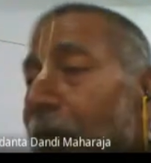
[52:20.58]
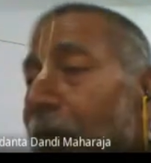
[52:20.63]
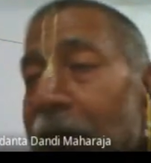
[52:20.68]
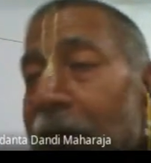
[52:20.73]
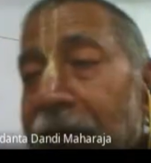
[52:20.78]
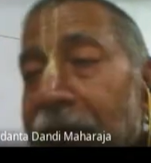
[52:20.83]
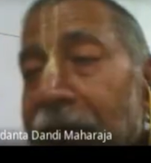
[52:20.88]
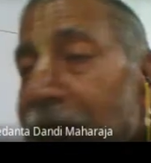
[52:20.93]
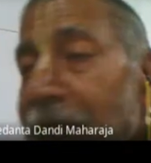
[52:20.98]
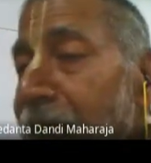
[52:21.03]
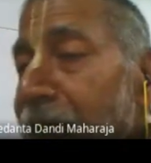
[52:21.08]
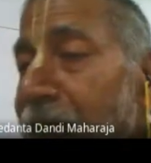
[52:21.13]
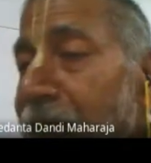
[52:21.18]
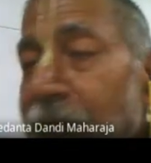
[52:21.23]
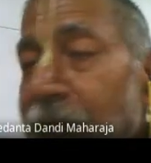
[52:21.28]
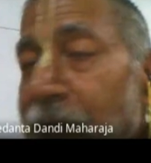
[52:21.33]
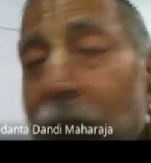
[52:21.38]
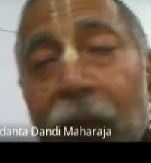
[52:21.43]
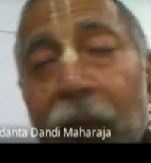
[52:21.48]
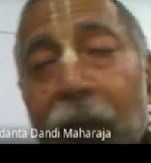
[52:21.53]
is so
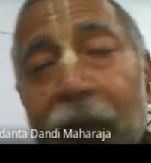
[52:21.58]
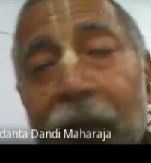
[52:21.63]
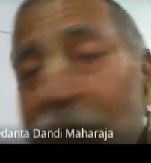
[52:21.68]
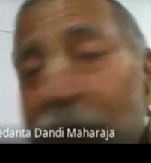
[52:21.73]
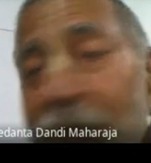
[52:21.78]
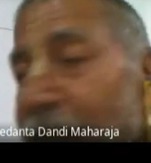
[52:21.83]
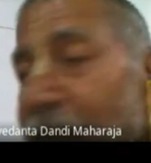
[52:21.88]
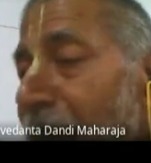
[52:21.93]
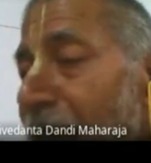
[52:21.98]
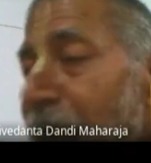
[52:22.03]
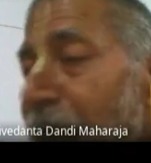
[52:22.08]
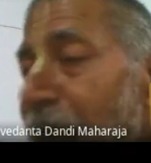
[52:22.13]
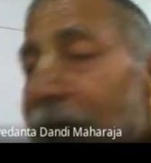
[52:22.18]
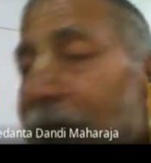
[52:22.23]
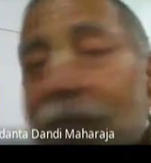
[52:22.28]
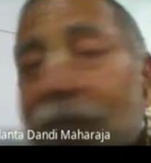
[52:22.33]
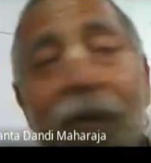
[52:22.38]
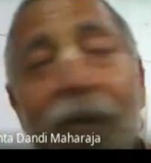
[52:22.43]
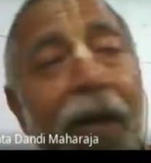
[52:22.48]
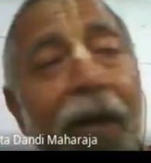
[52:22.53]
different from
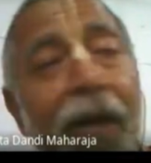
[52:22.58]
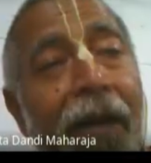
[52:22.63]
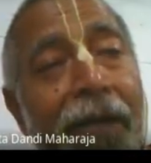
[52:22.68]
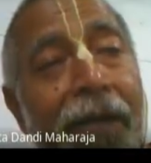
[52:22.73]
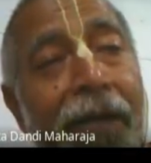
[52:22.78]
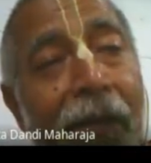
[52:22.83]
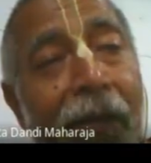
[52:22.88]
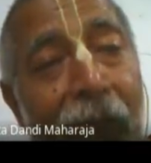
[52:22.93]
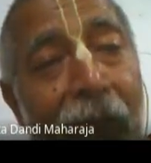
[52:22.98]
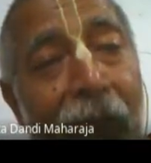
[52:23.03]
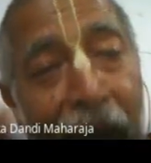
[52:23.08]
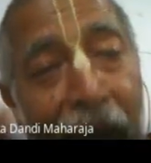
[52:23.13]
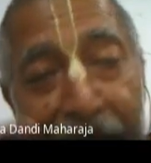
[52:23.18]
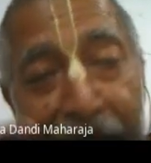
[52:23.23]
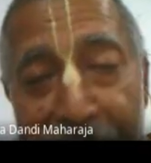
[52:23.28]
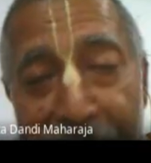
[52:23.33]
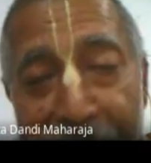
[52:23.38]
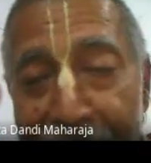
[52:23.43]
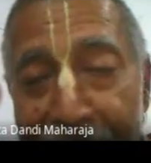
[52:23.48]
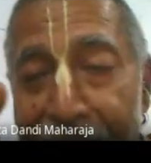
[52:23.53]
other
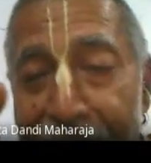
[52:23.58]
water,